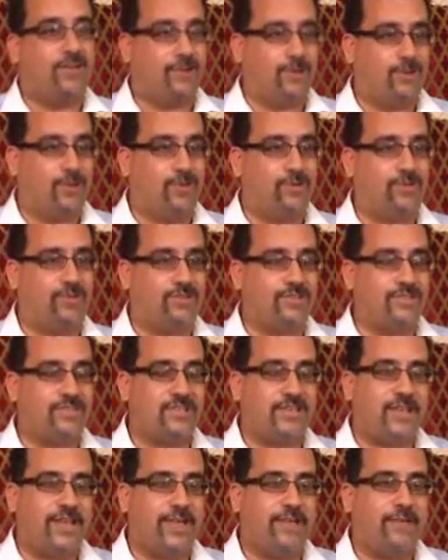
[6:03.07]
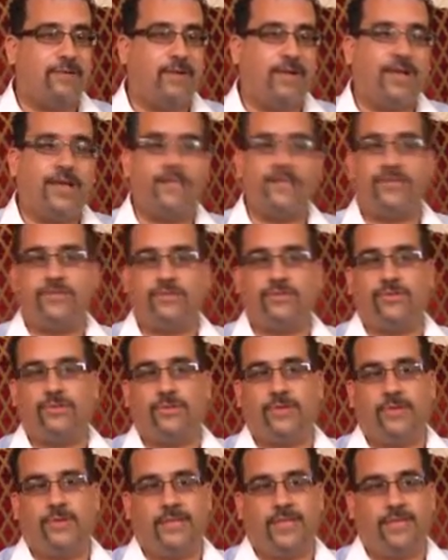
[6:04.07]
cohort and say, hey, well, how do you
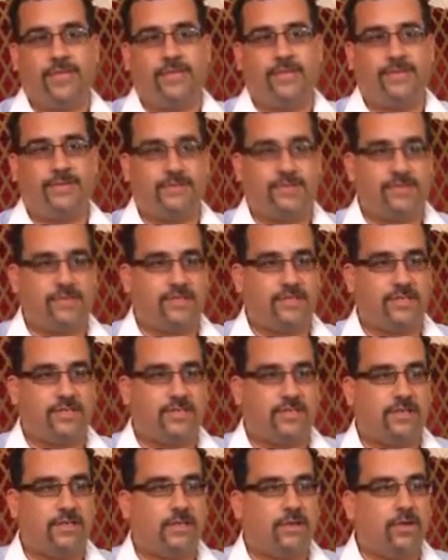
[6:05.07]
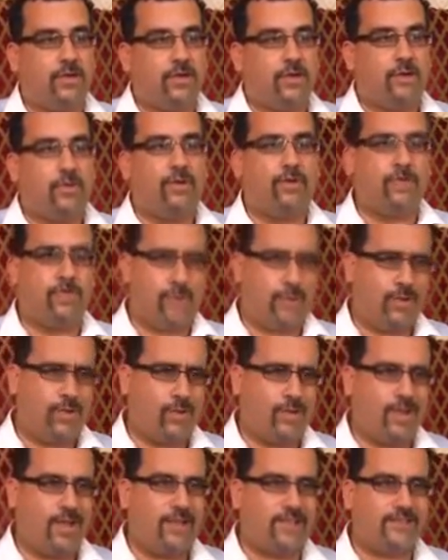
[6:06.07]
do A, B, or C? Well, for a
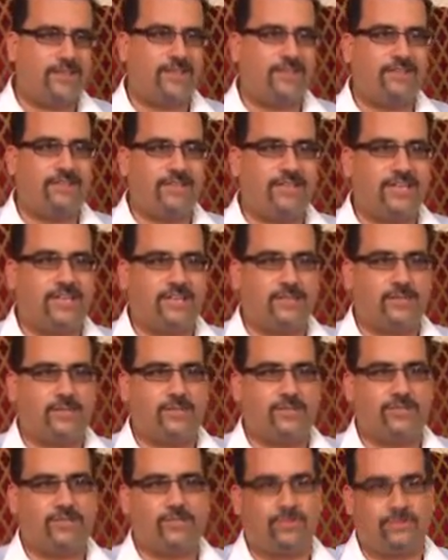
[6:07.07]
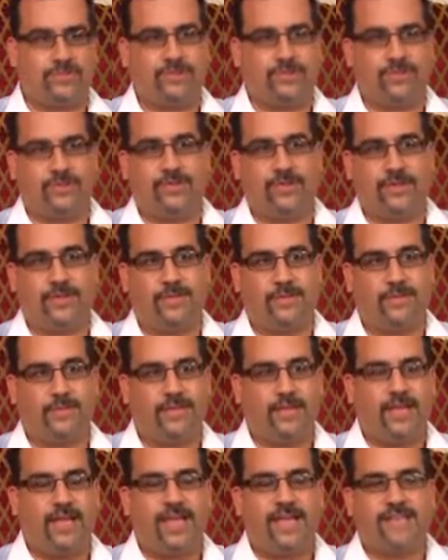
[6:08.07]
while, the Generation X person will show them.
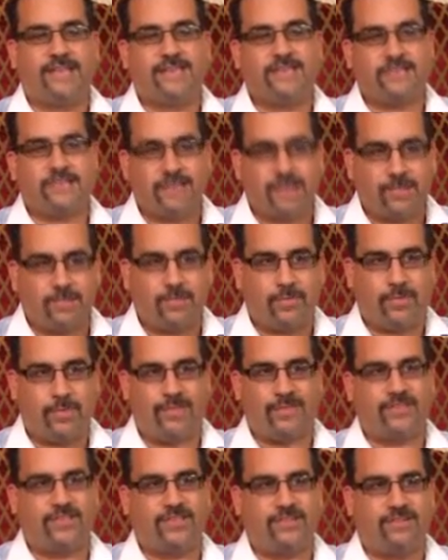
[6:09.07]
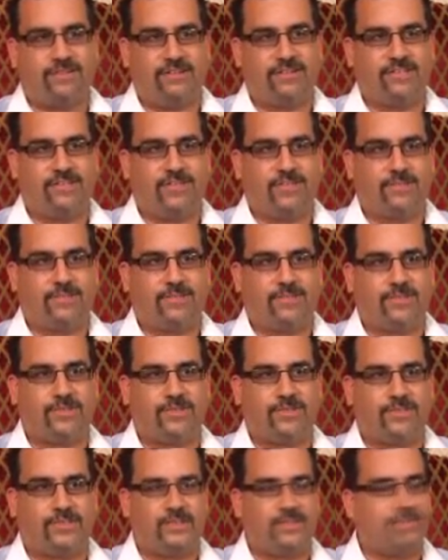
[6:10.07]
At some point, the Generation X
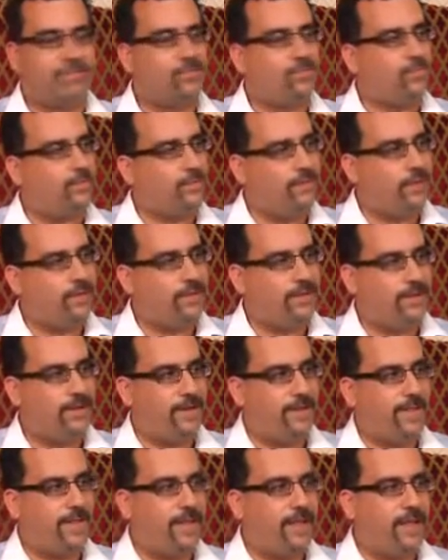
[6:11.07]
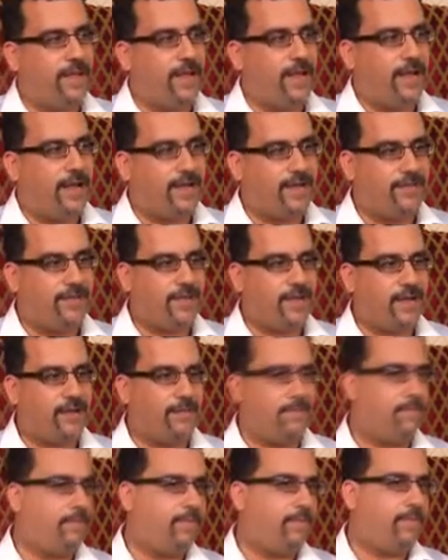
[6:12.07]
person says, wait a minute, I've
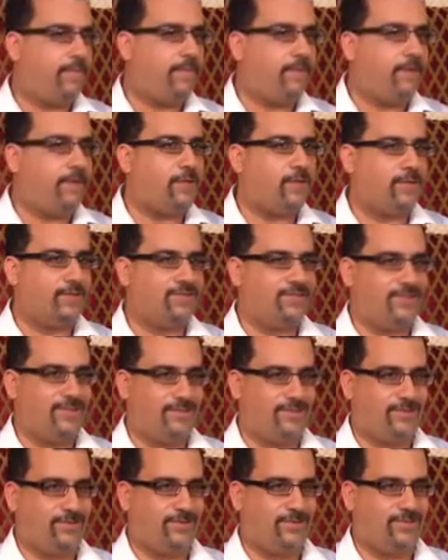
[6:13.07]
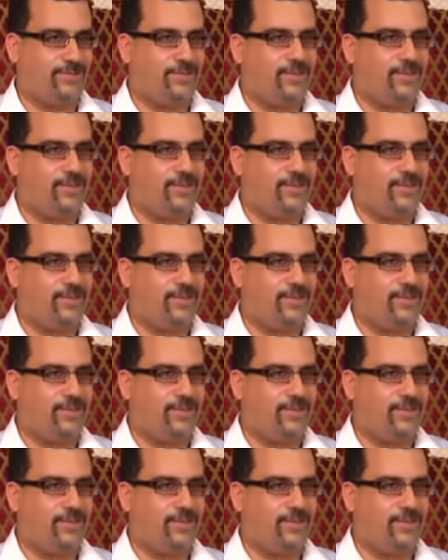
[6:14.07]
got my work to do.